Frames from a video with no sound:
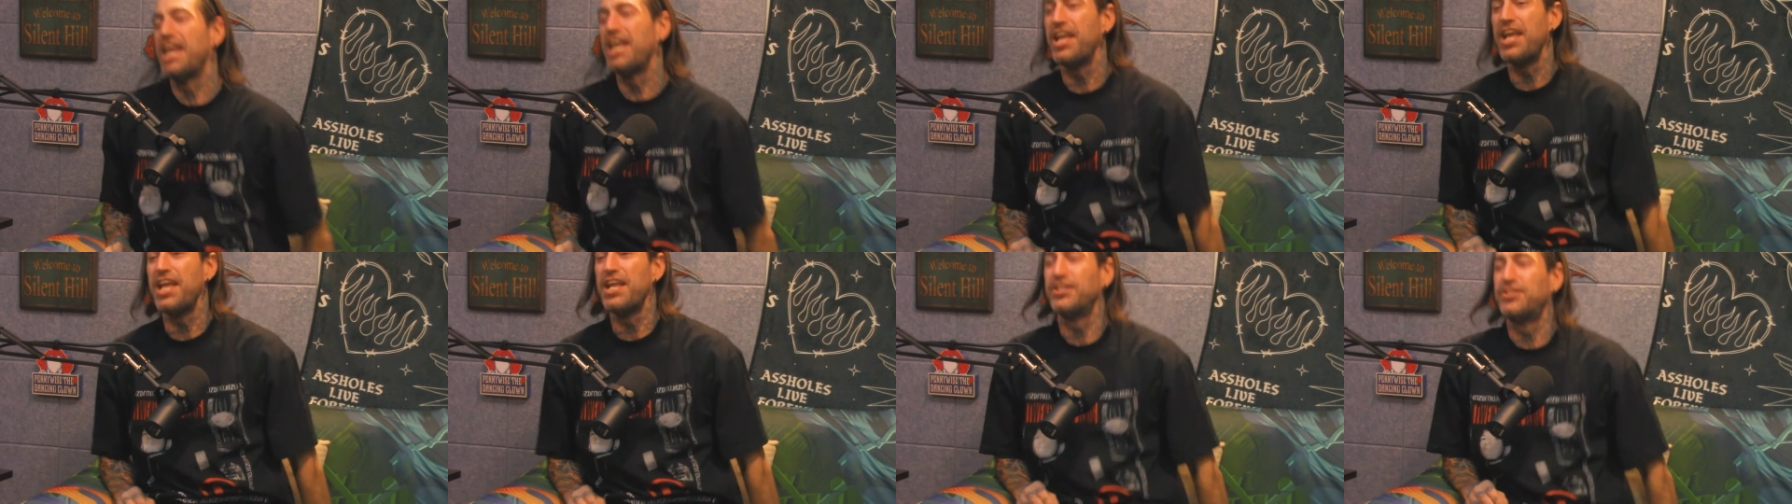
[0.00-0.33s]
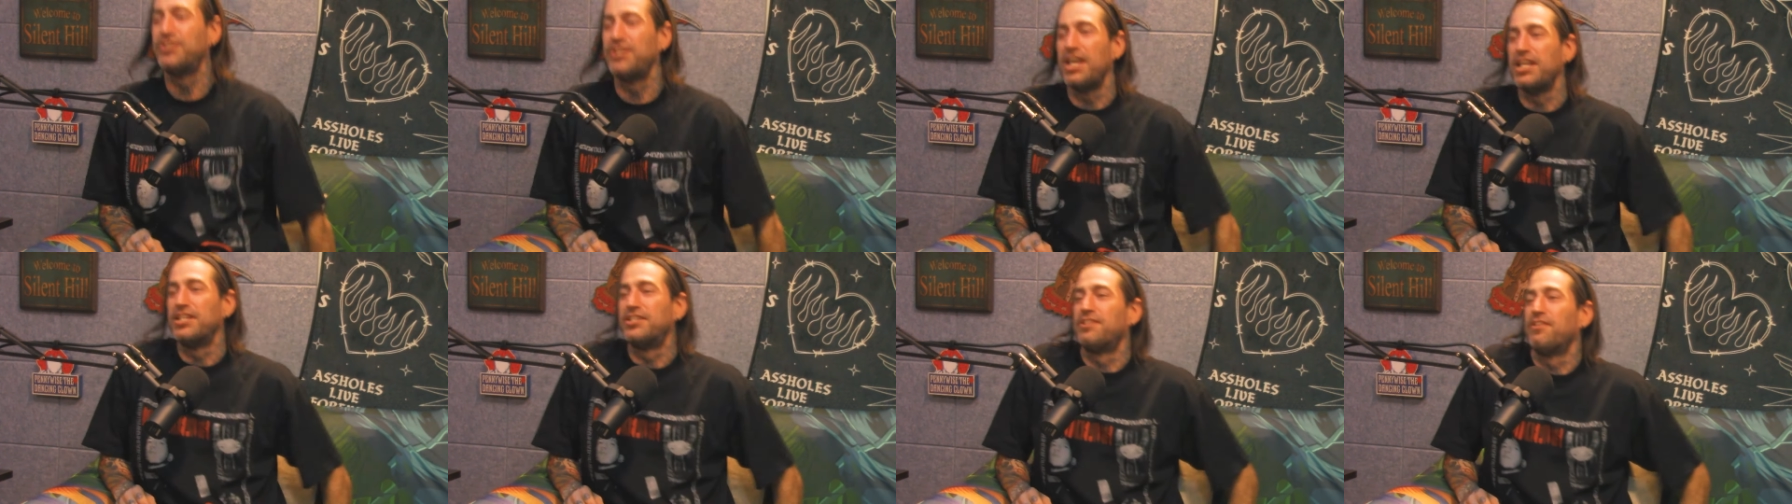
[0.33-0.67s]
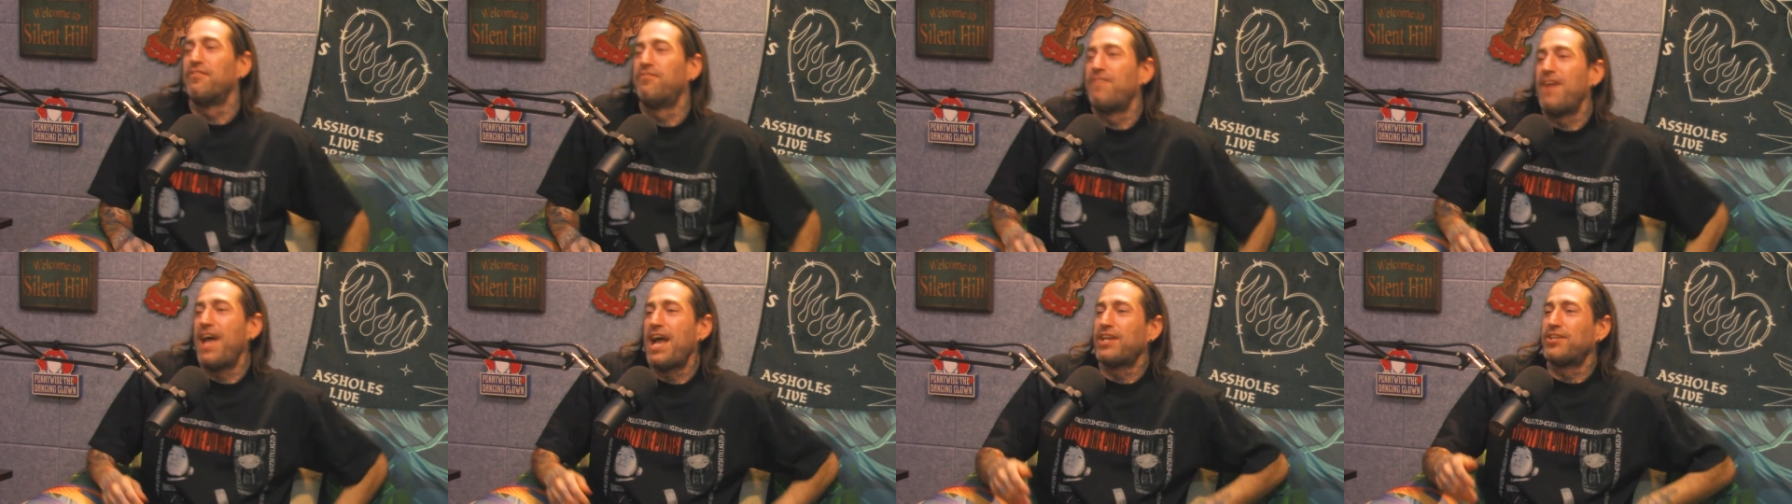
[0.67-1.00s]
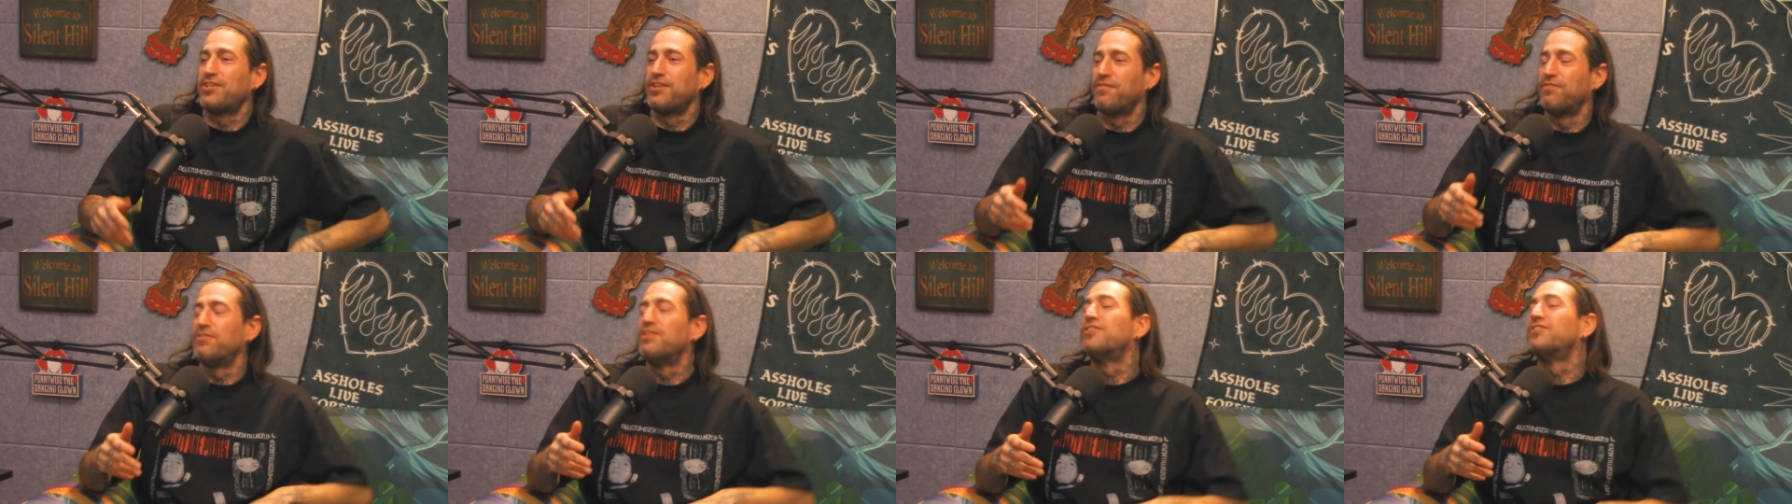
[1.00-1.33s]
it's, it's the
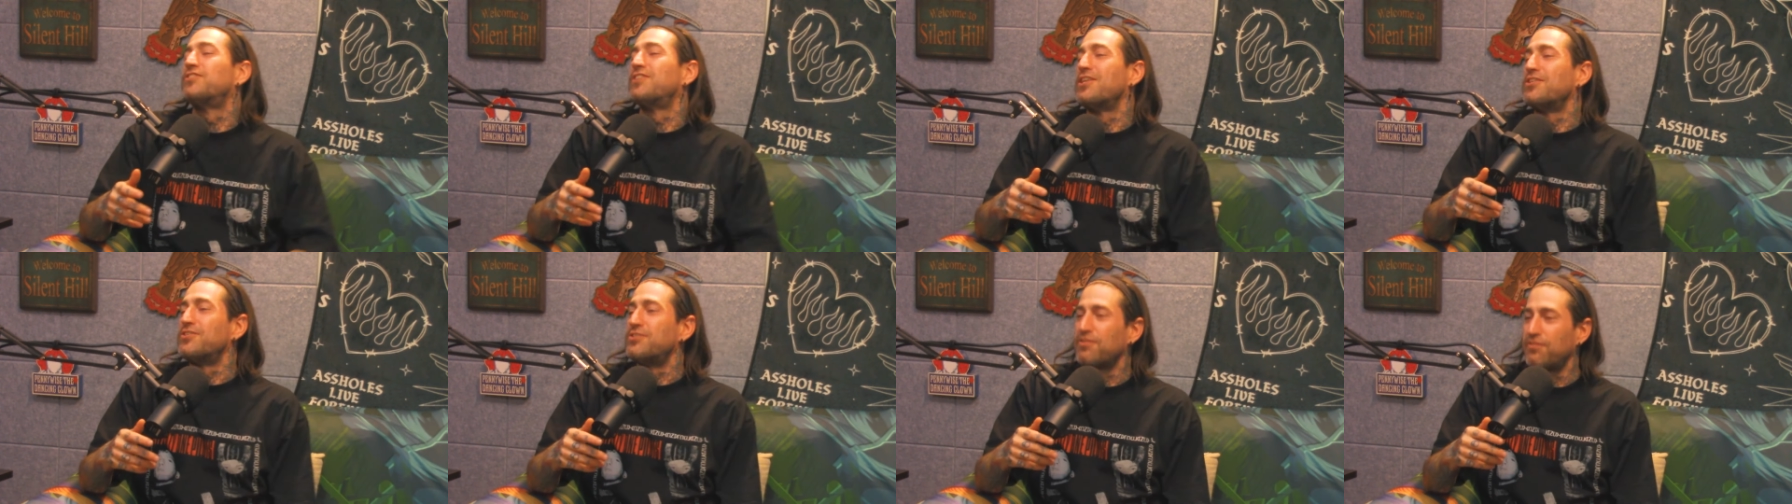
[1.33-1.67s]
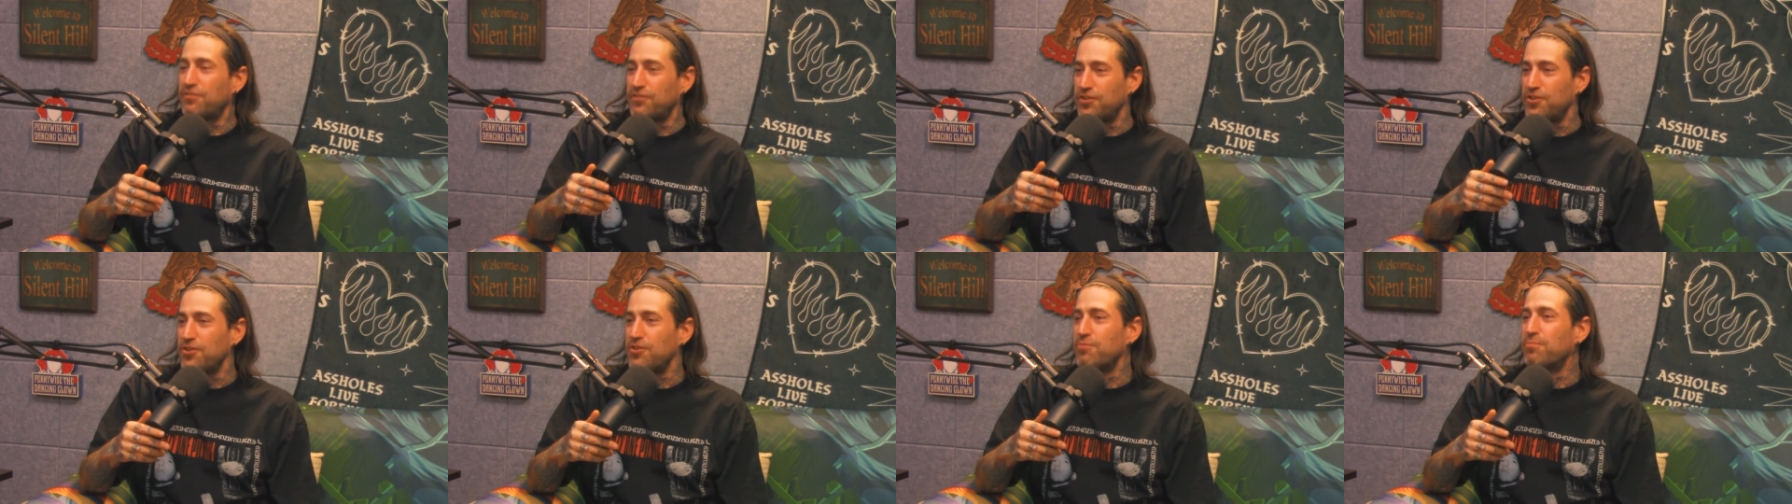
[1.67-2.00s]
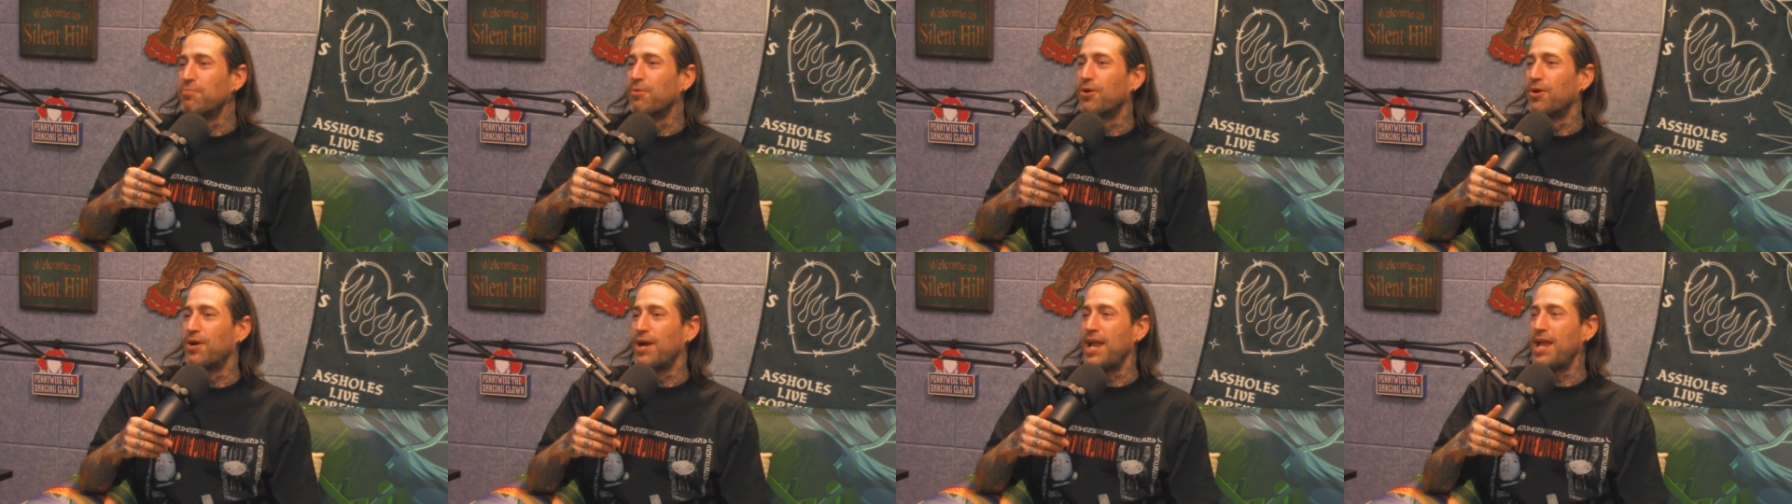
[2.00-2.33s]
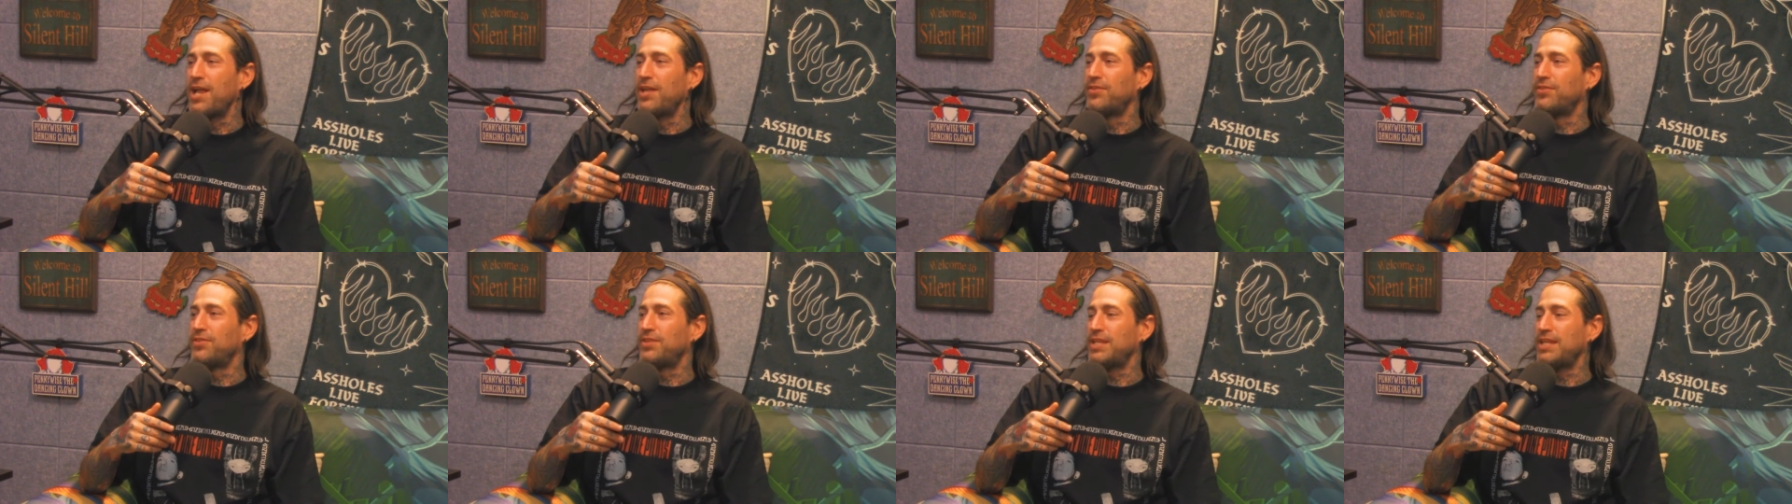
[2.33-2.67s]
fact of the sense of humor
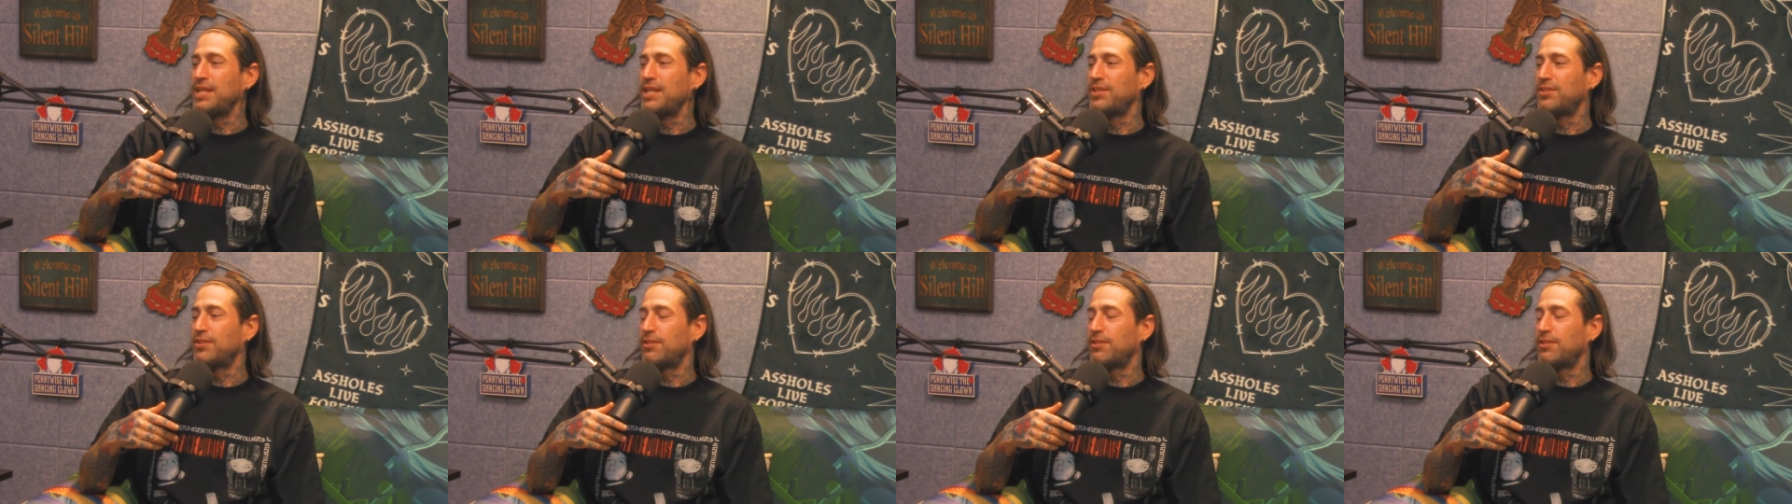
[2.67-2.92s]
and the,